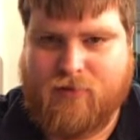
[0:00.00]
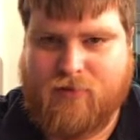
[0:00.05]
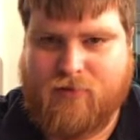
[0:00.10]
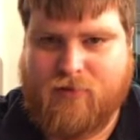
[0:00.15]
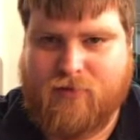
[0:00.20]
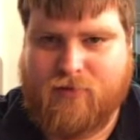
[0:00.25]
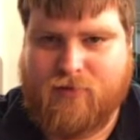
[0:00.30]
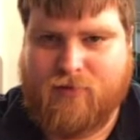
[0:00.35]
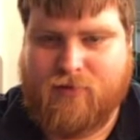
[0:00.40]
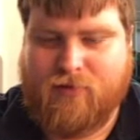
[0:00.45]

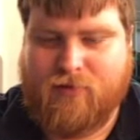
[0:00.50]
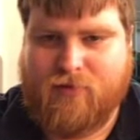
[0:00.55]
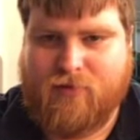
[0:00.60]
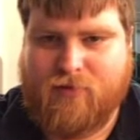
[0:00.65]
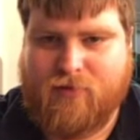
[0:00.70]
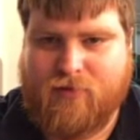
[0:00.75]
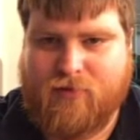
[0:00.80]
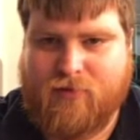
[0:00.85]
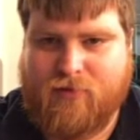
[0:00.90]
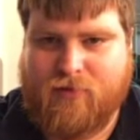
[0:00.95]

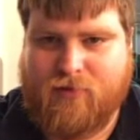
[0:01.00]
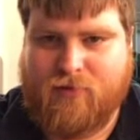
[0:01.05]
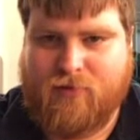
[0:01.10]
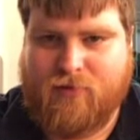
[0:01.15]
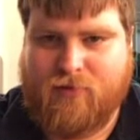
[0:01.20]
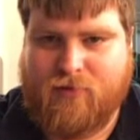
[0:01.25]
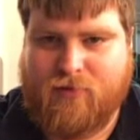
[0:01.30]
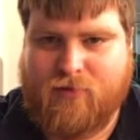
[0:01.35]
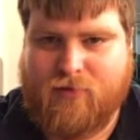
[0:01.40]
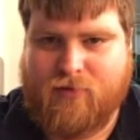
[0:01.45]

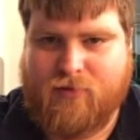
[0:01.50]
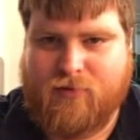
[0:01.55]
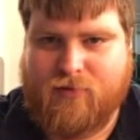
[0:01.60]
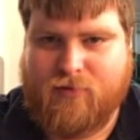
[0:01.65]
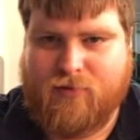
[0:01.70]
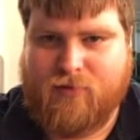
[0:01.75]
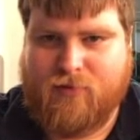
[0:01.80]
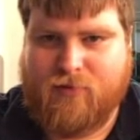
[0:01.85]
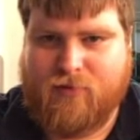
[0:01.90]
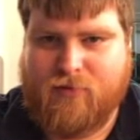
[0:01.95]

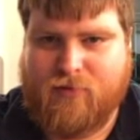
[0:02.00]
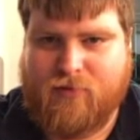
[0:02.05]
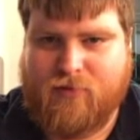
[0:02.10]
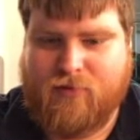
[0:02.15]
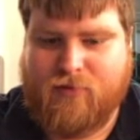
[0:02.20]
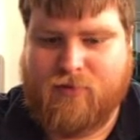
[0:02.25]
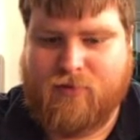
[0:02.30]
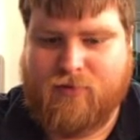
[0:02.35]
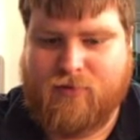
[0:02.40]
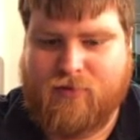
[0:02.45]

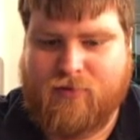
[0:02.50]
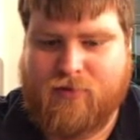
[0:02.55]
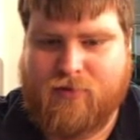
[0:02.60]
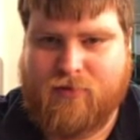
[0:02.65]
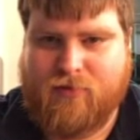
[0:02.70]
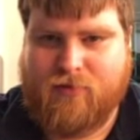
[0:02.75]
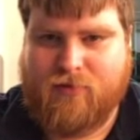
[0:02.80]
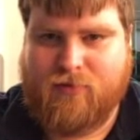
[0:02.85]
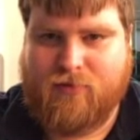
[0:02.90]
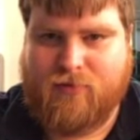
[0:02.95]

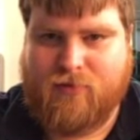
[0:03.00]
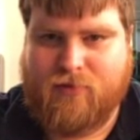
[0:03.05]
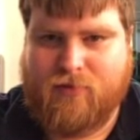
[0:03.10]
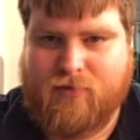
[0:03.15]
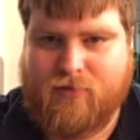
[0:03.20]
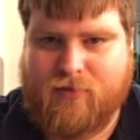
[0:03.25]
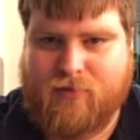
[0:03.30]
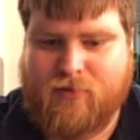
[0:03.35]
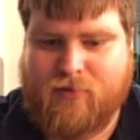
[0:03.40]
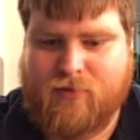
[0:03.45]

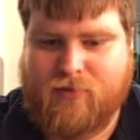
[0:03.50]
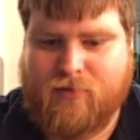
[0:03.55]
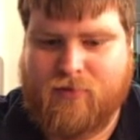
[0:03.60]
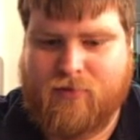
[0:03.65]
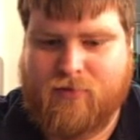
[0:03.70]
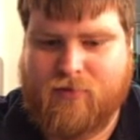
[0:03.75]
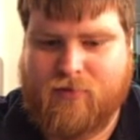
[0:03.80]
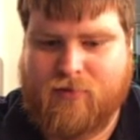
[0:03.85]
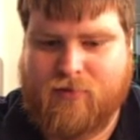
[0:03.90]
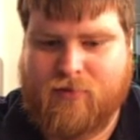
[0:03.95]

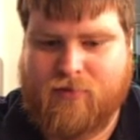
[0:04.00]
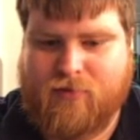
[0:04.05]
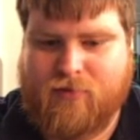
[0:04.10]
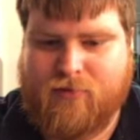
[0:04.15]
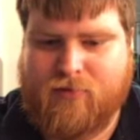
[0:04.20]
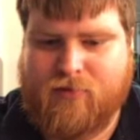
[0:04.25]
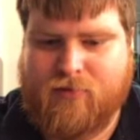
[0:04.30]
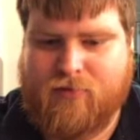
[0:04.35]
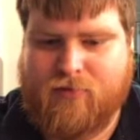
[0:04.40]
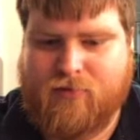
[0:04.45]

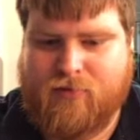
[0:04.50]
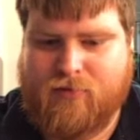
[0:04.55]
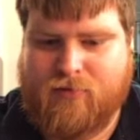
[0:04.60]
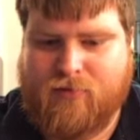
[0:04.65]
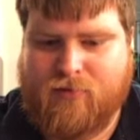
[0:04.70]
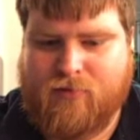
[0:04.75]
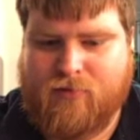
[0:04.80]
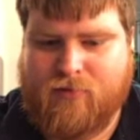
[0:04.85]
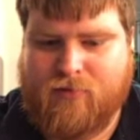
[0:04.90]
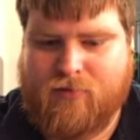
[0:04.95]

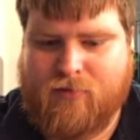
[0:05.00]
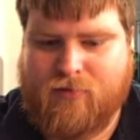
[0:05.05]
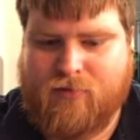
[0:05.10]
[no speech]